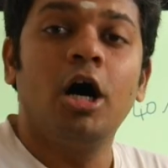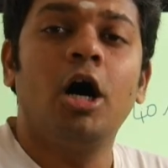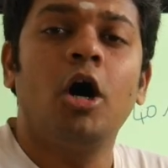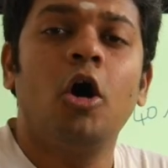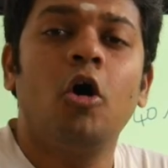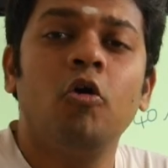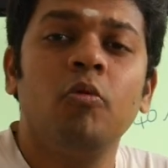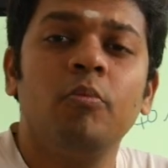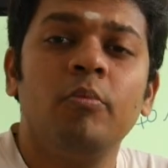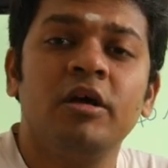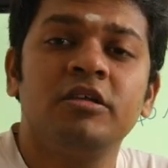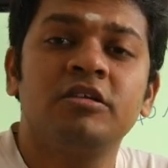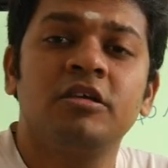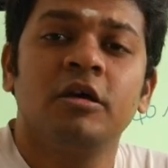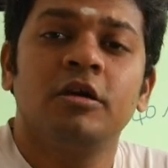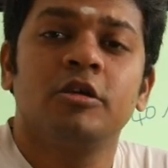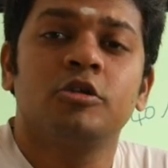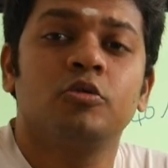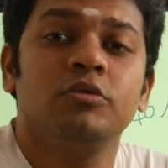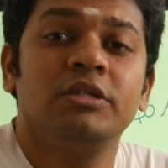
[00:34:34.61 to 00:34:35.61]
how much
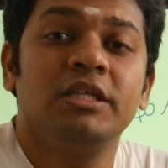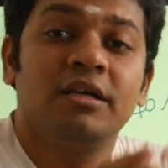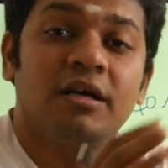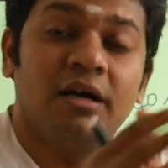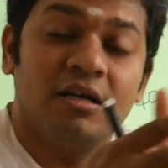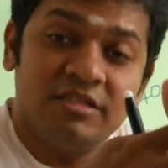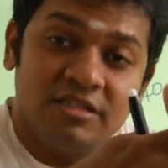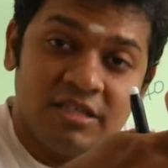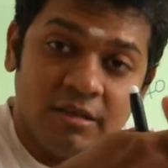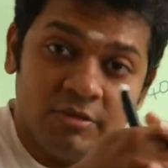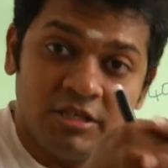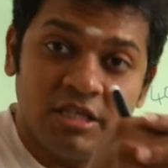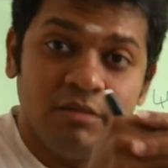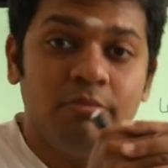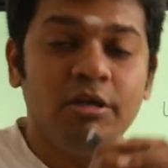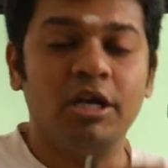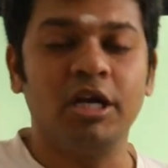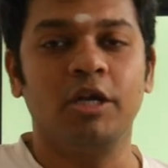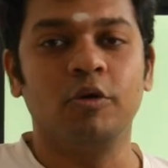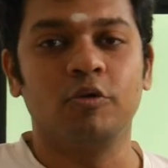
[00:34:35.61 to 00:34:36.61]
should the consumption
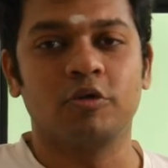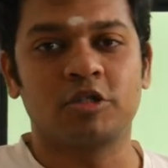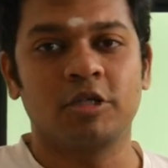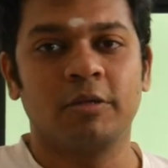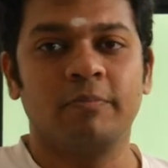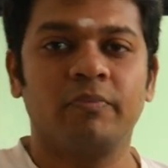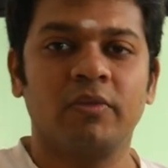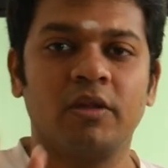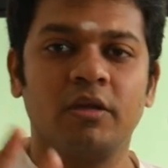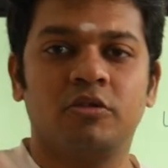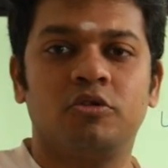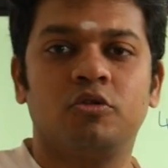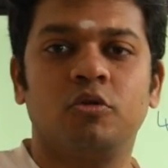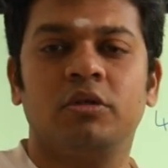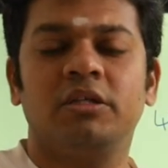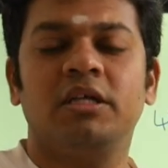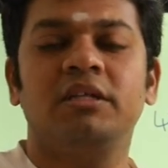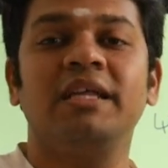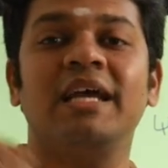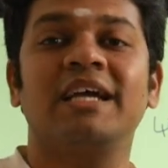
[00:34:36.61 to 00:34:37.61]
be reduced so
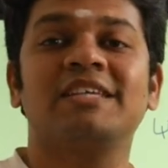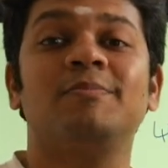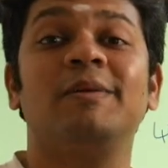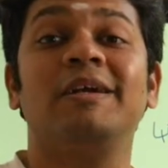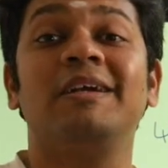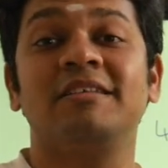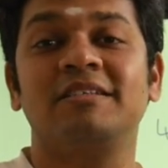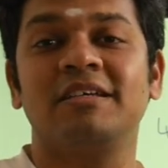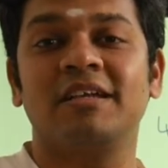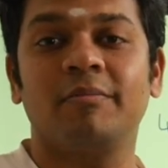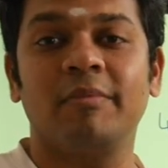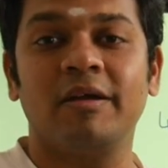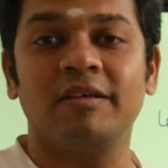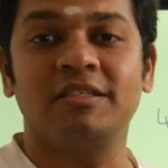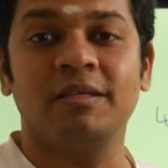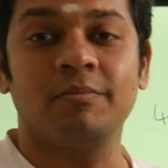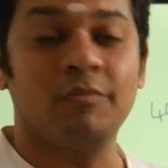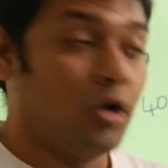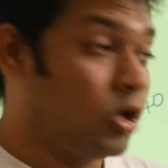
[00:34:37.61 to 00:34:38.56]
that the expenditure remains same?